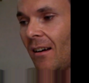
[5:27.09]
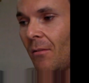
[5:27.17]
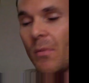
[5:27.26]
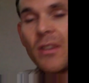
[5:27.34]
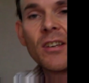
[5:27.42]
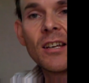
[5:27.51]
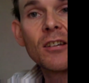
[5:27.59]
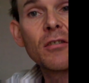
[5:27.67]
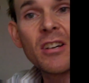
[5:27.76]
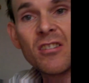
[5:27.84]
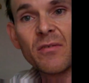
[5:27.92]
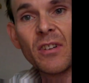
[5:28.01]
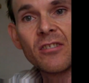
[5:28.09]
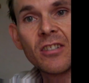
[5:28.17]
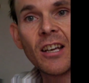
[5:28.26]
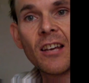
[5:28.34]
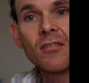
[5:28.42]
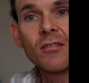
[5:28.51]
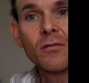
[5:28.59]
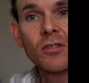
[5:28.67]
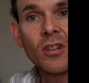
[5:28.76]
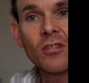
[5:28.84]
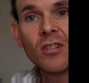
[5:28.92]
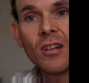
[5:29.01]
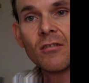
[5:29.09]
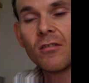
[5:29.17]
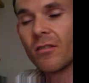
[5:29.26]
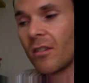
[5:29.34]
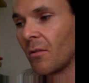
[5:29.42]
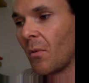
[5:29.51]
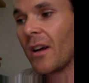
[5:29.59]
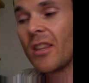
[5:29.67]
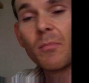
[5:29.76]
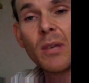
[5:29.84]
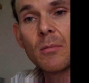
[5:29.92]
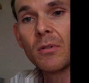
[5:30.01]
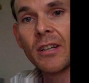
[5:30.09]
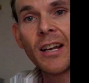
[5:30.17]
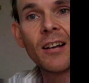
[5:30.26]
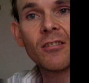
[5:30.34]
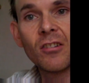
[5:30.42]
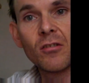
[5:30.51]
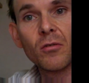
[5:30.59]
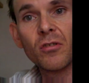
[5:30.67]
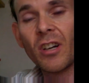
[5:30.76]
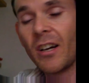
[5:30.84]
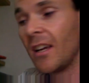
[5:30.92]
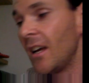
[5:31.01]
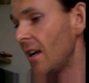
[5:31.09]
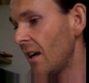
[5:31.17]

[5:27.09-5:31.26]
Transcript: with the increased sophistication of search engines and the way that people can access your site